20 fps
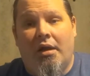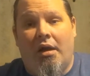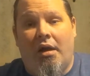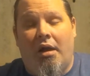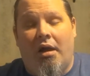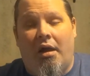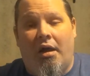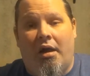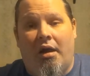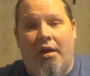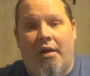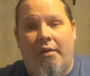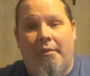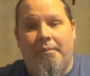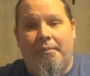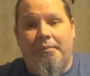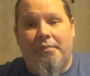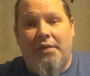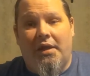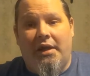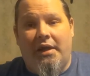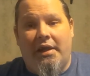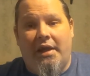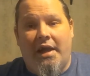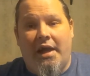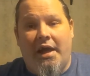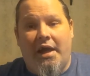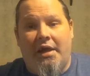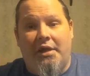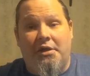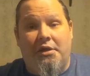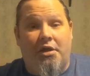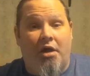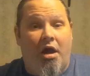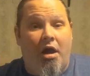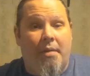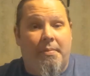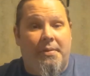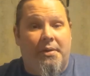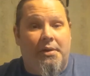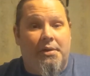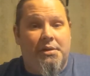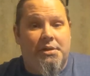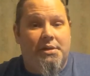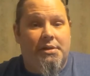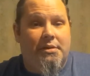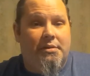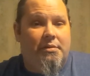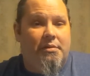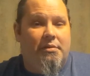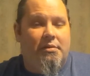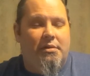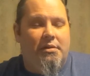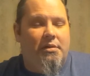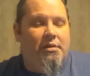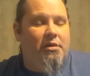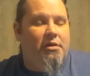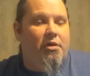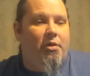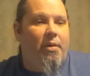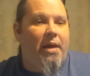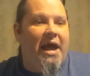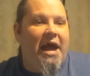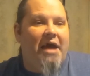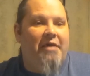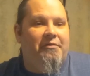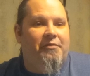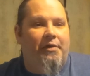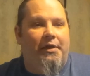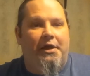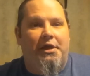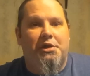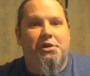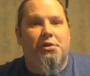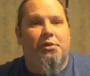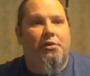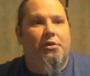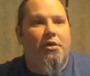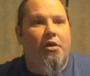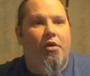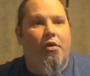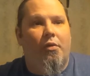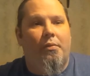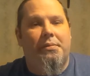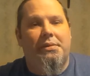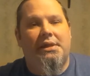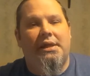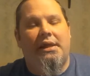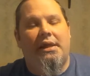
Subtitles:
It had gobbers, no halflings or gnomes.